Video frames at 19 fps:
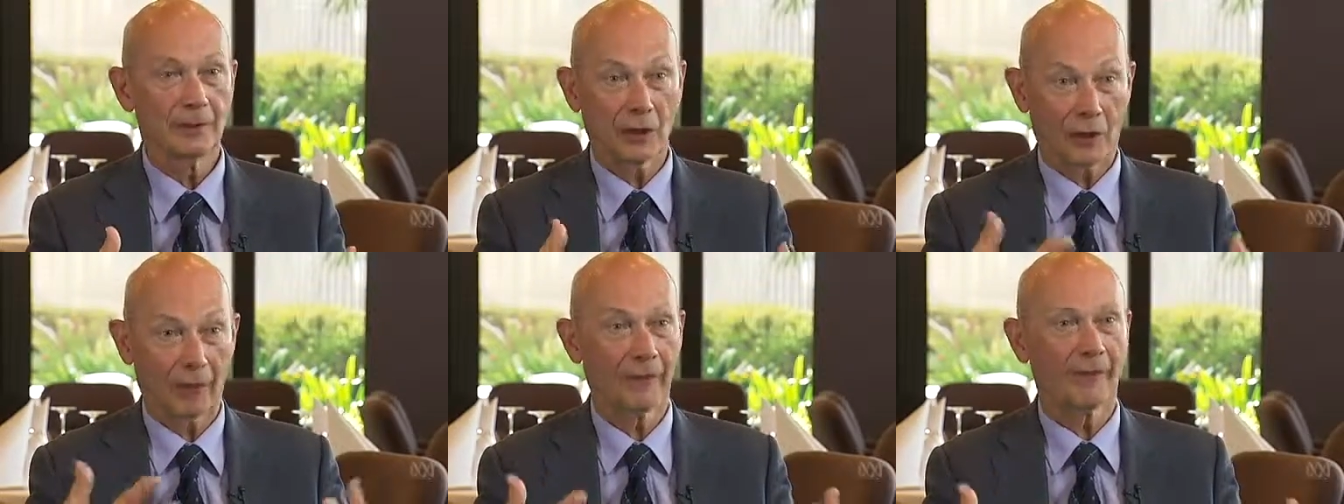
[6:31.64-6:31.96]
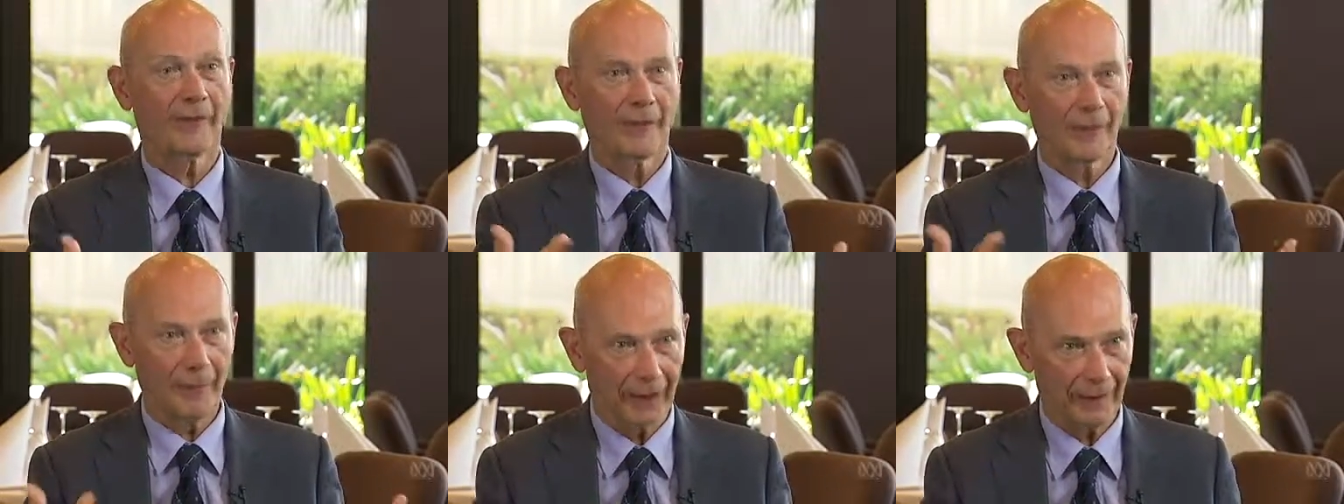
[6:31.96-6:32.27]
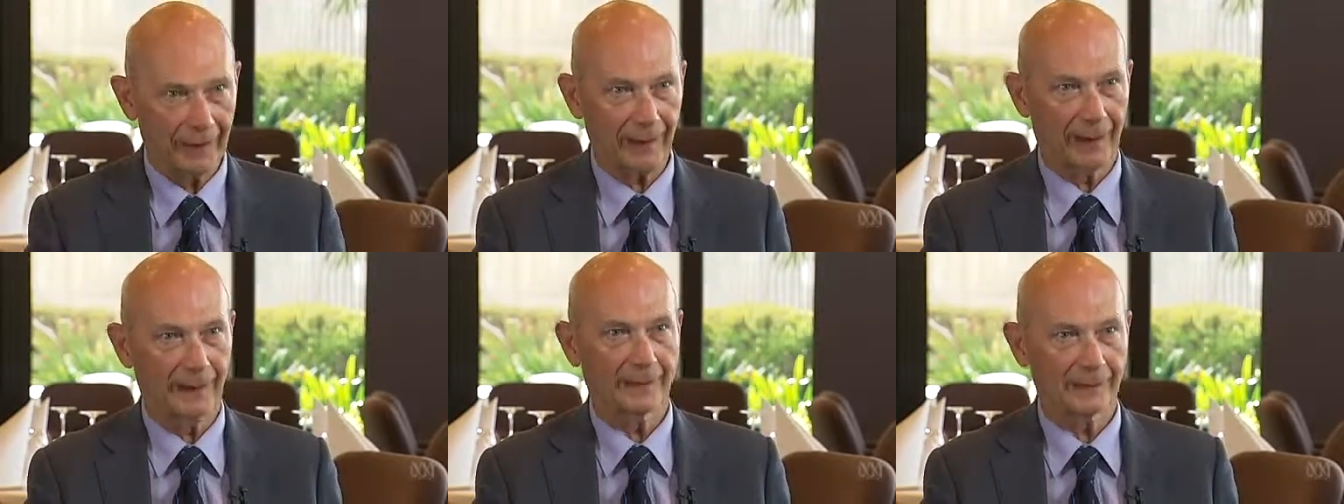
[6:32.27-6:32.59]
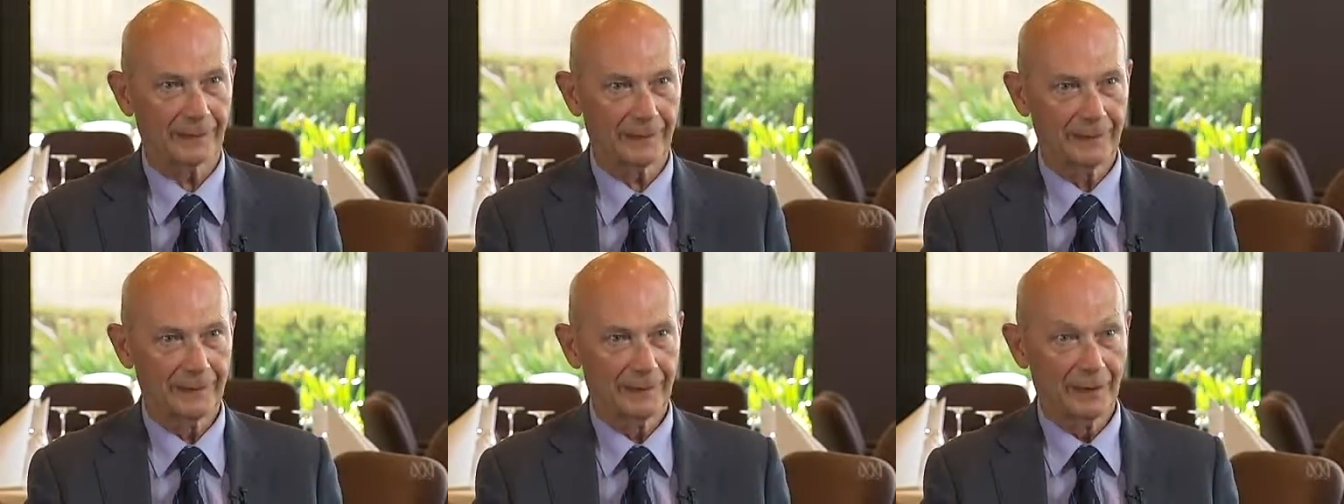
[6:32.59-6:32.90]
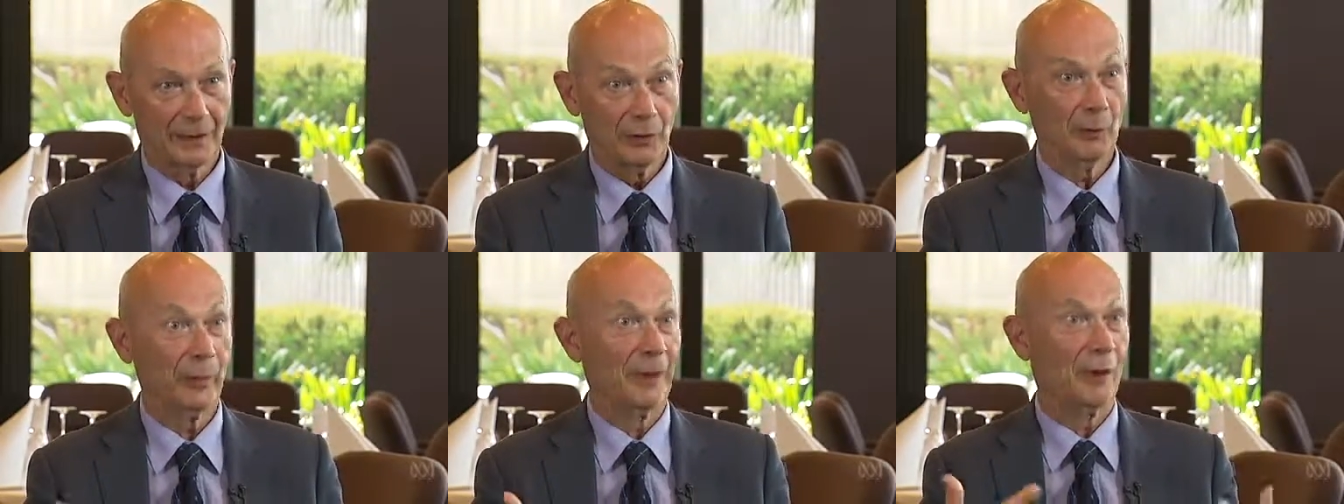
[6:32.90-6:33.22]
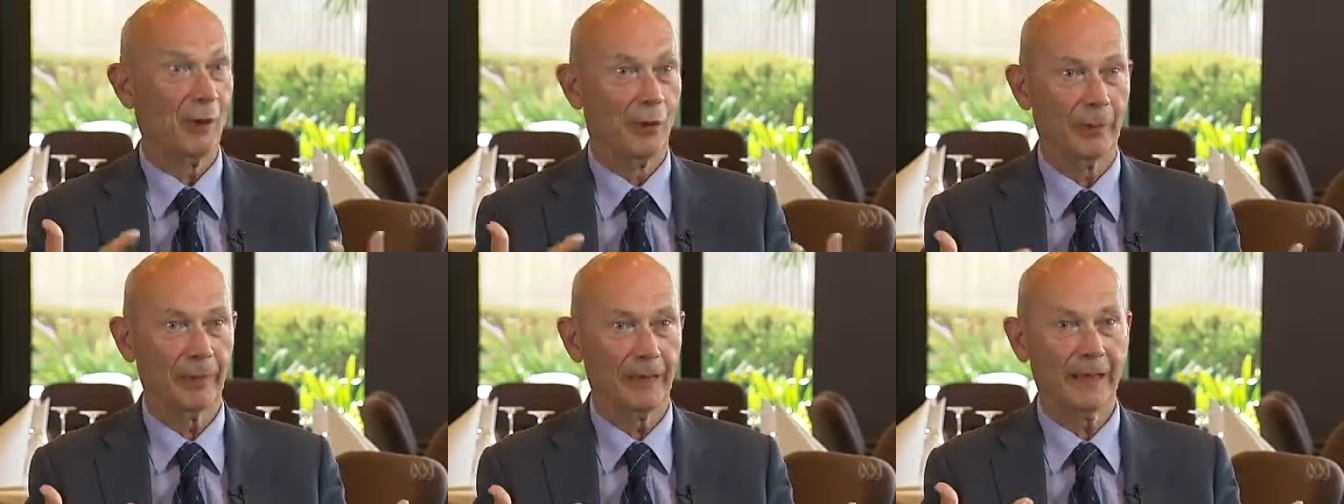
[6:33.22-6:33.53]
currency markets. We
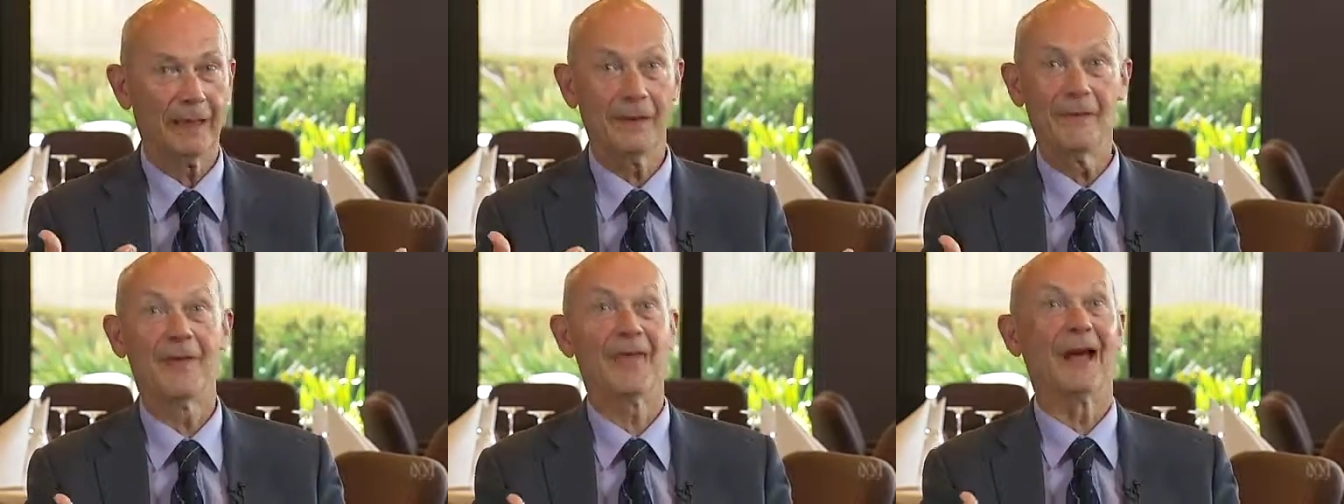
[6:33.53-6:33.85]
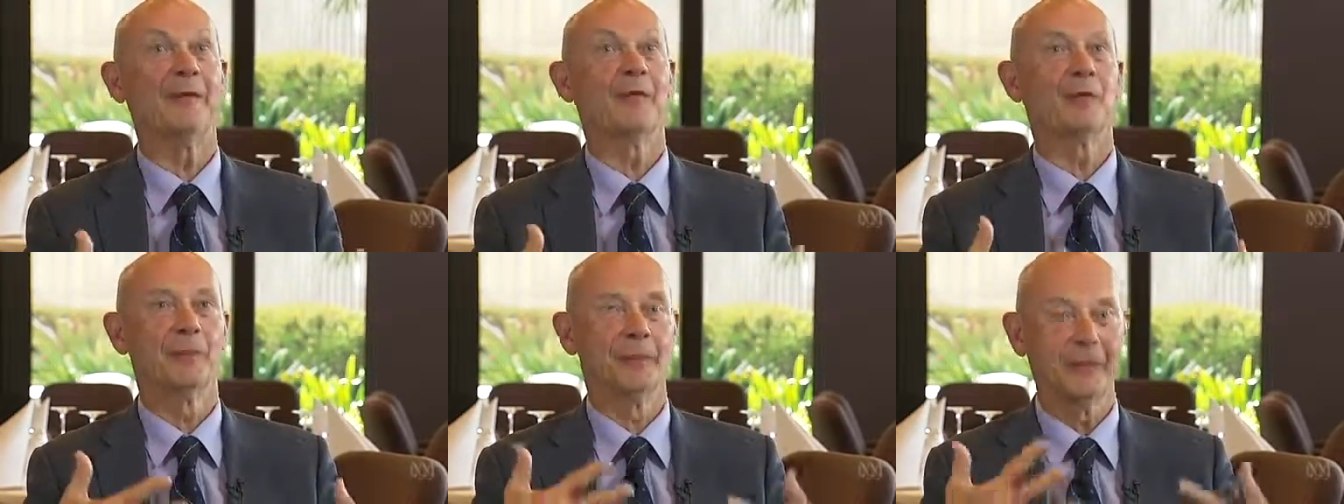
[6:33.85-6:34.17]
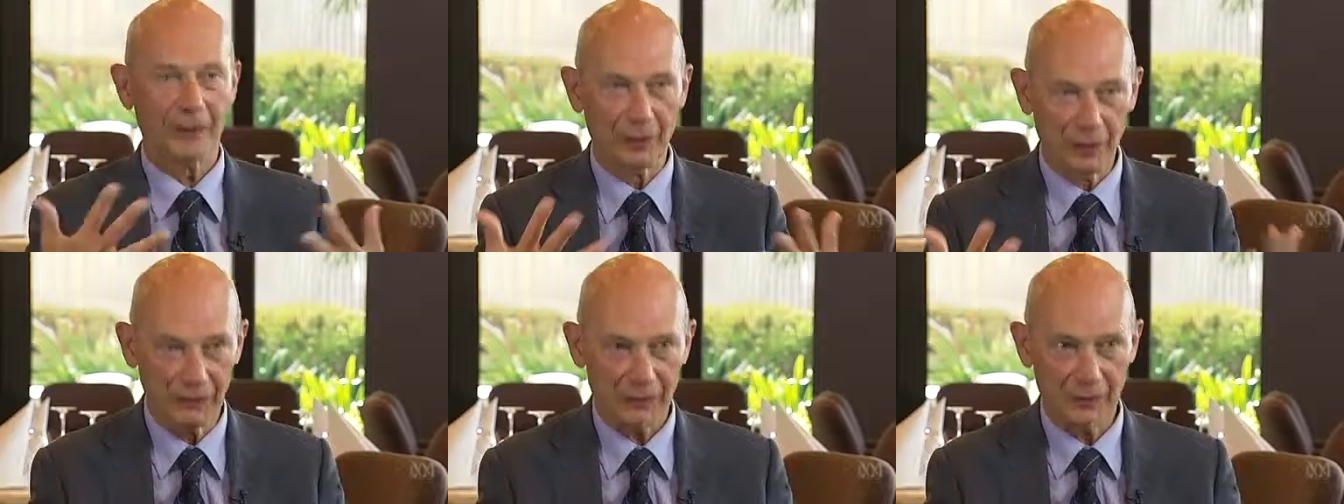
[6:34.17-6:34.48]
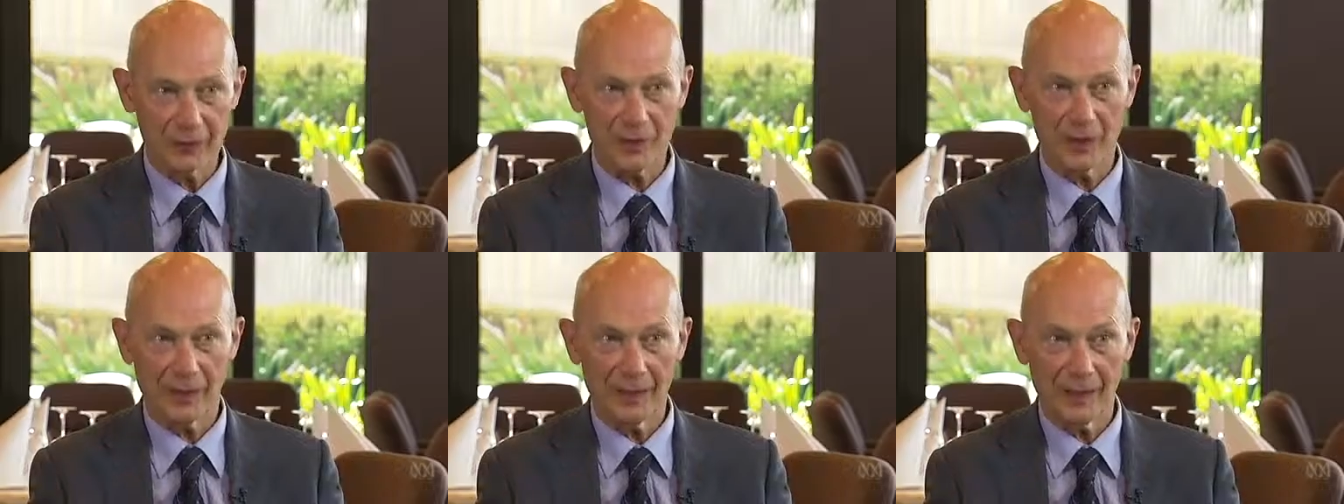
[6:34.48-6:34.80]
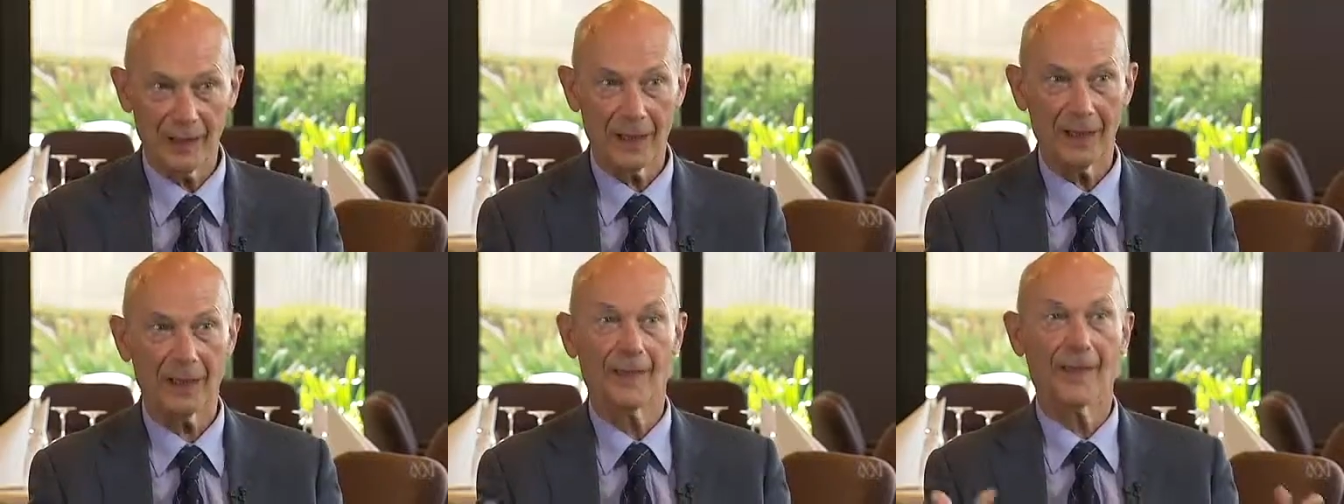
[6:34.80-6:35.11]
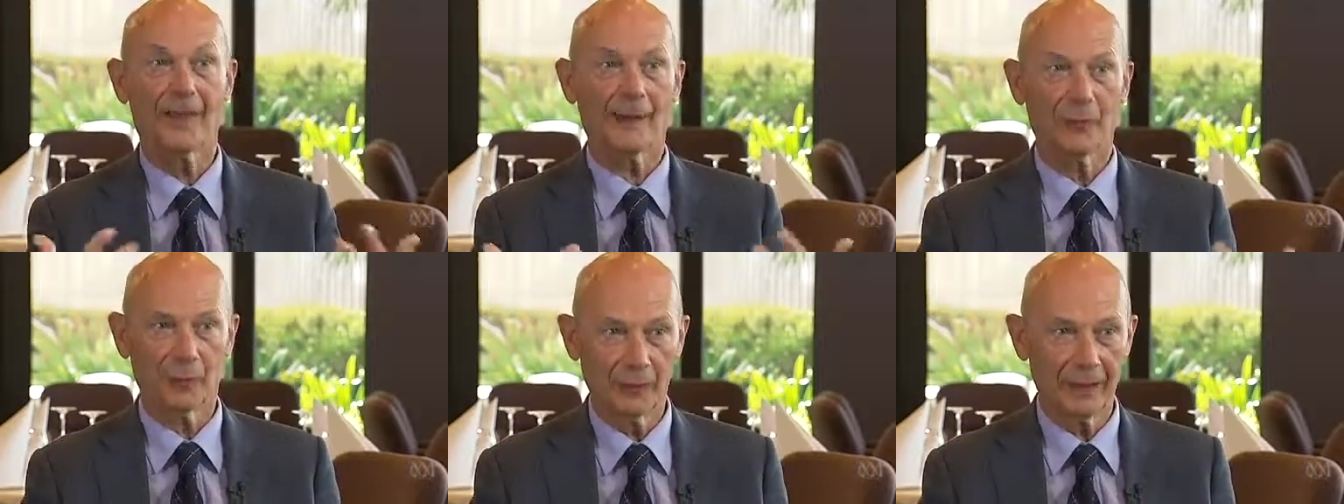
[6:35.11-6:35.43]
all believe that would be good for China
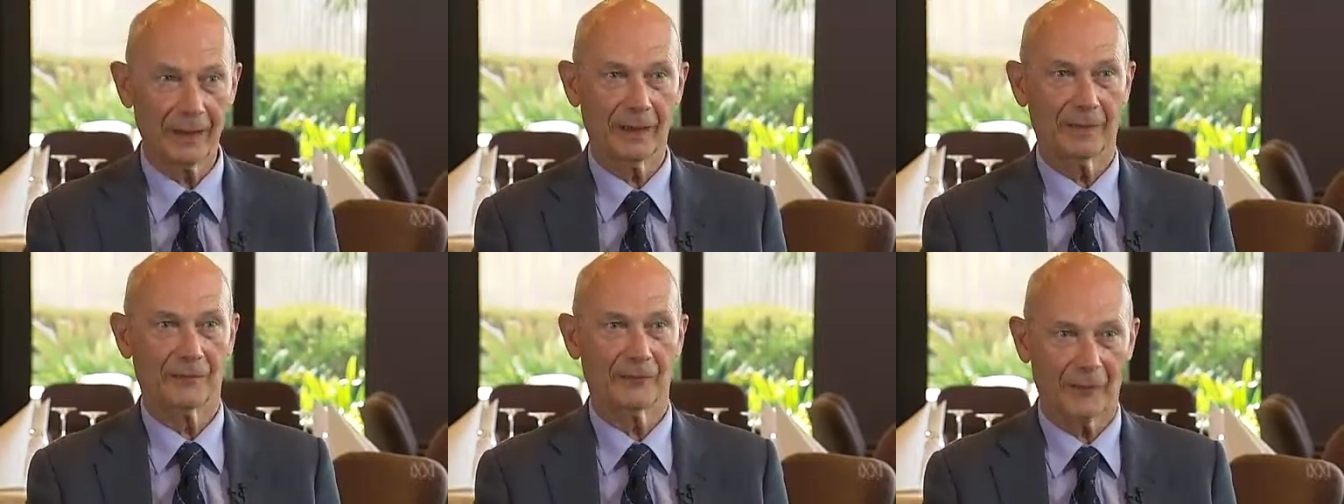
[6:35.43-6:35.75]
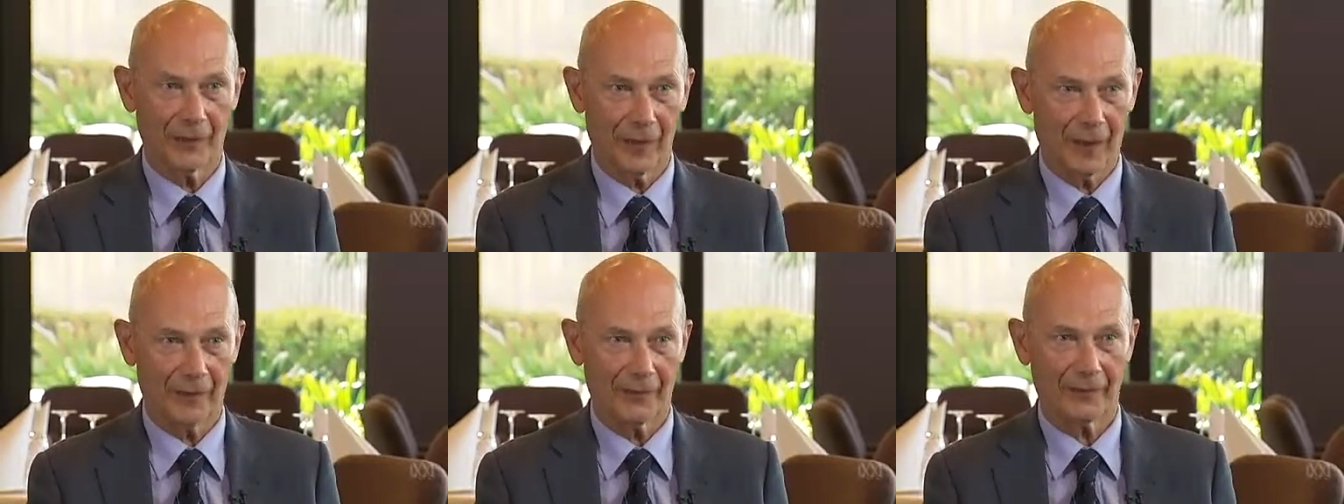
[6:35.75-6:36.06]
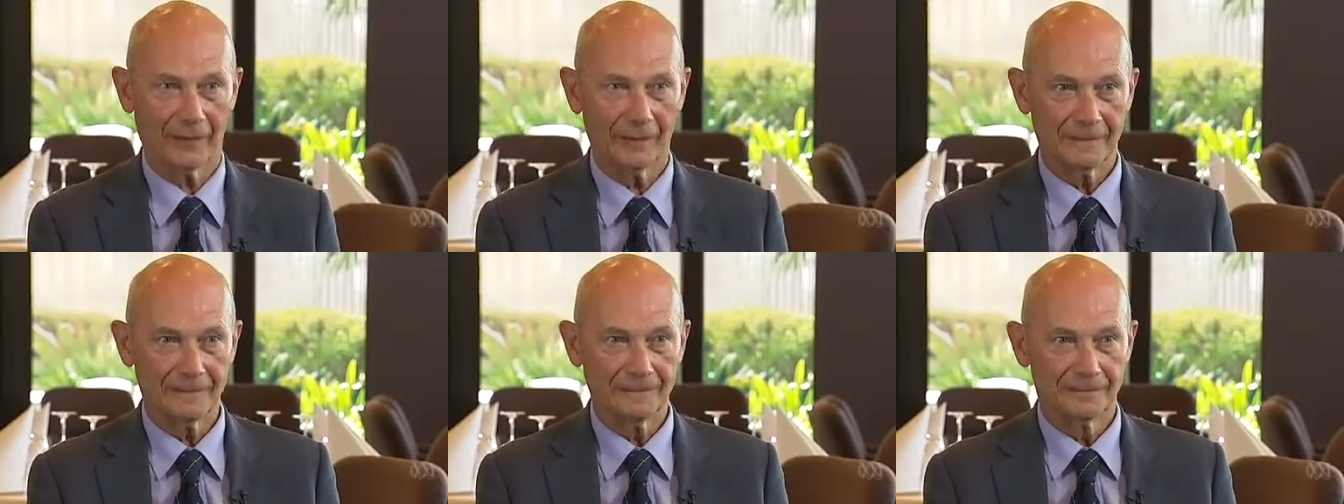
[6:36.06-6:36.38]
and that would be good for us.